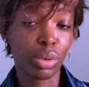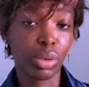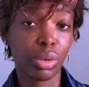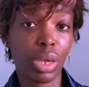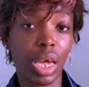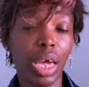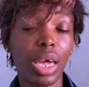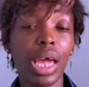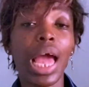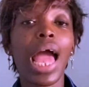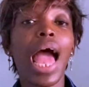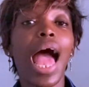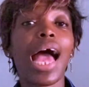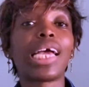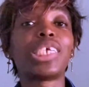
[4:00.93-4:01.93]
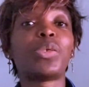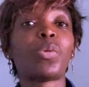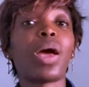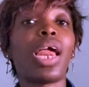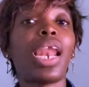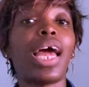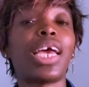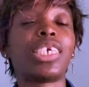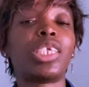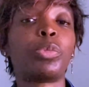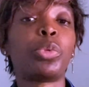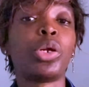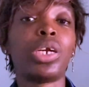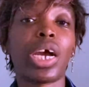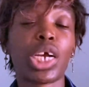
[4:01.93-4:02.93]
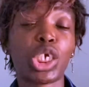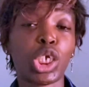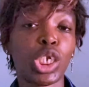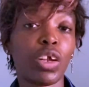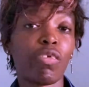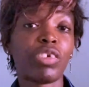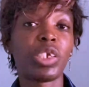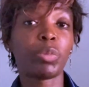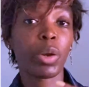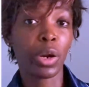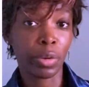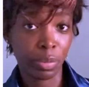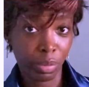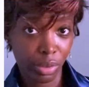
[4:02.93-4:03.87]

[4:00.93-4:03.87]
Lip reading: okay? As well as the production of sperm.